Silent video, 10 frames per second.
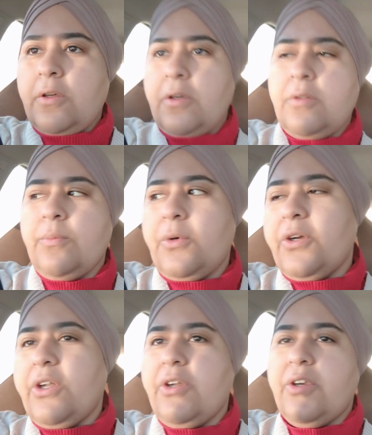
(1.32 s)
Good
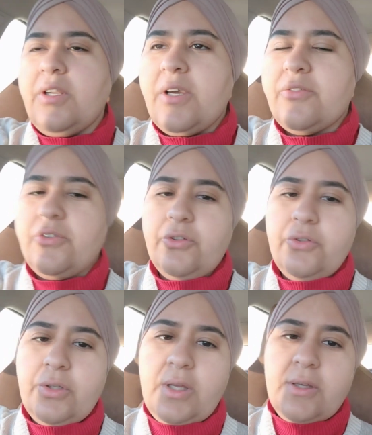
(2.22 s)
morning, good
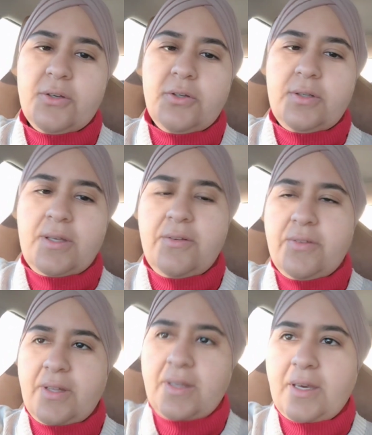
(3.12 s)
afternoon, and good
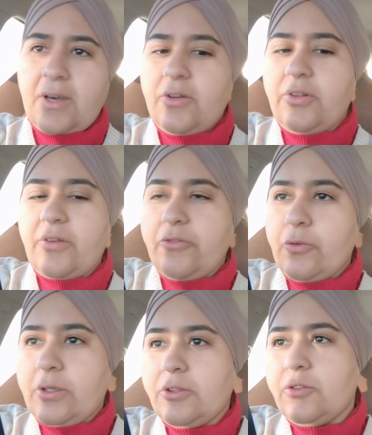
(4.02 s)
evening. How's
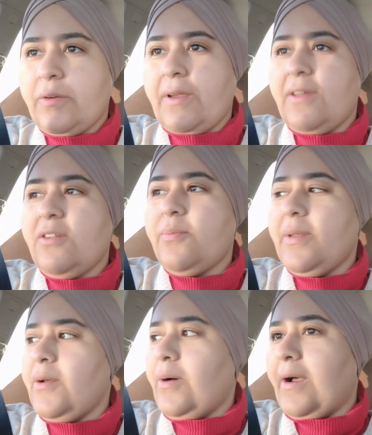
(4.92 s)
everyone doing? It's
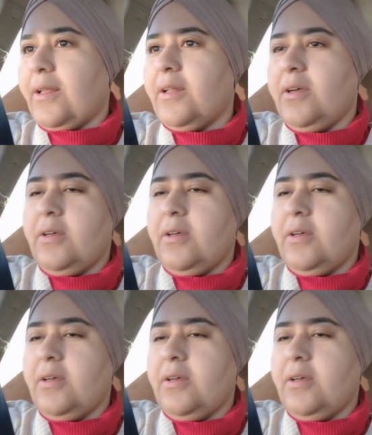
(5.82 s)
been a while.